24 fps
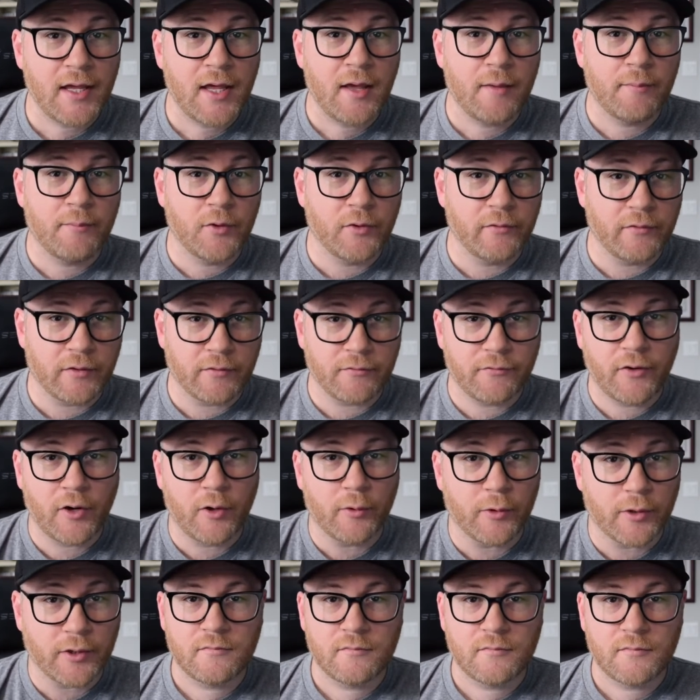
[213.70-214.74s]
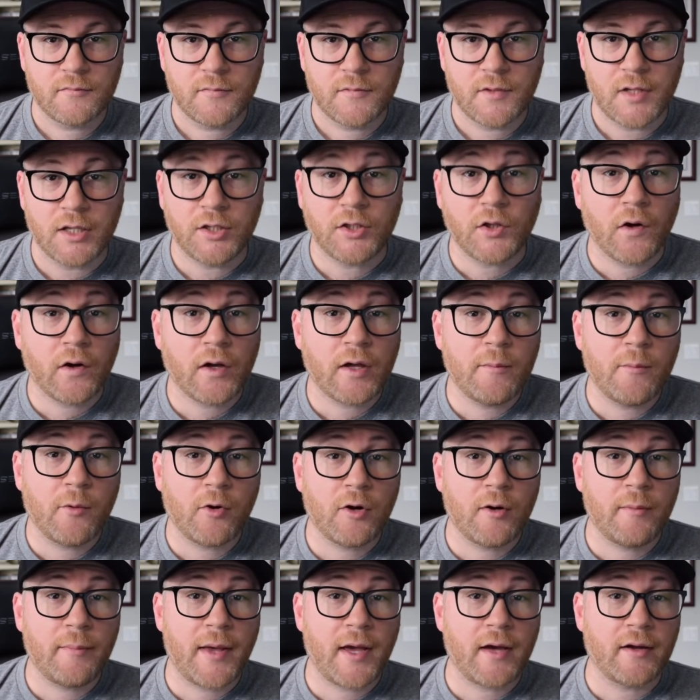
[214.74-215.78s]
moving forward. And talking more
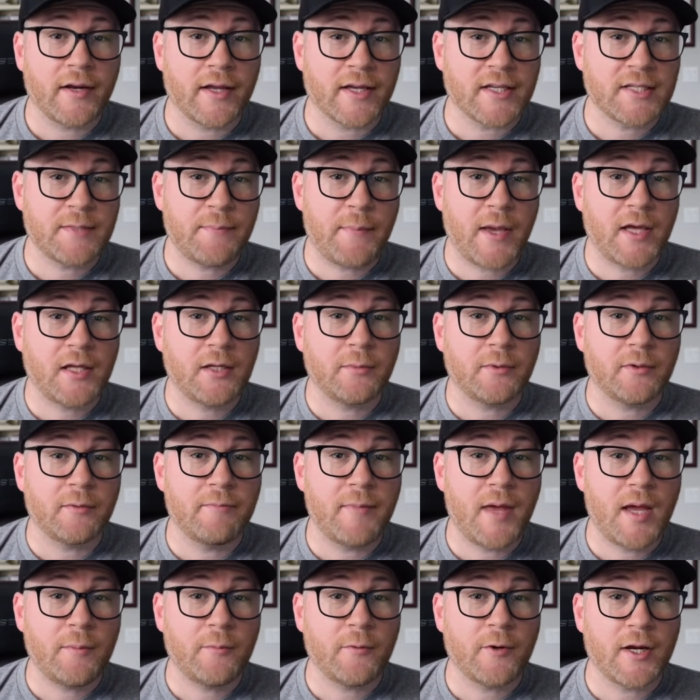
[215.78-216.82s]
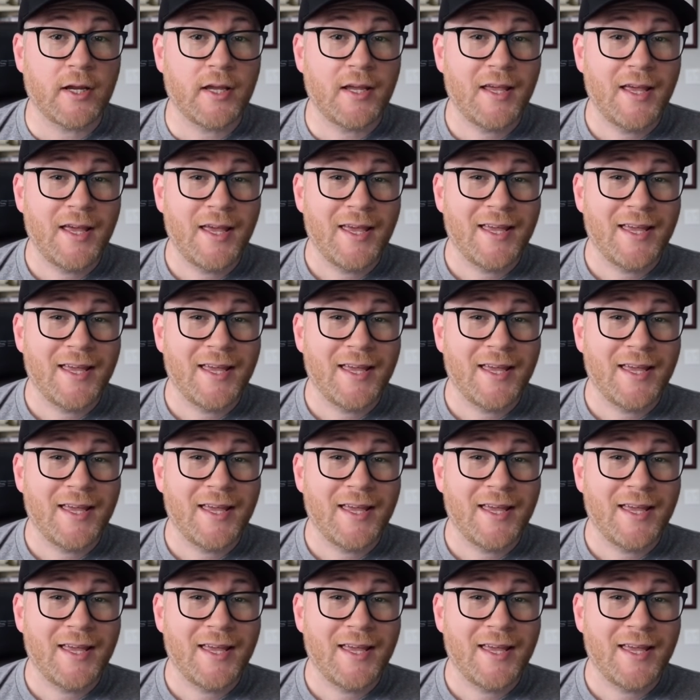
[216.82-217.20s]
about expandable memory,